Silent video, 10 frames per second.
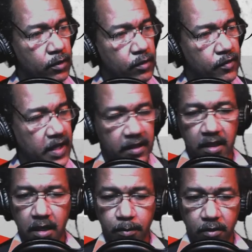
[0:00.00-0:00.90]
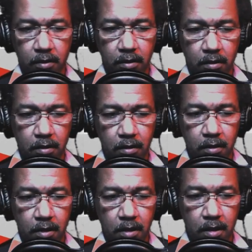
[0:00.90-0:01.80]
is acting up.
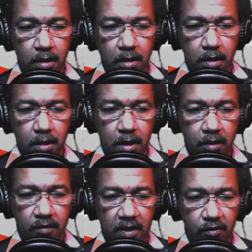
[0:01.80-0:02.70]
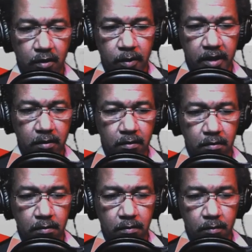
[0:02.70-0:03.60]
And it's not showing
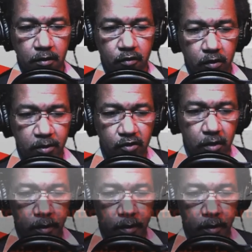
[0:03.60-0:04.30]
what it should be showing.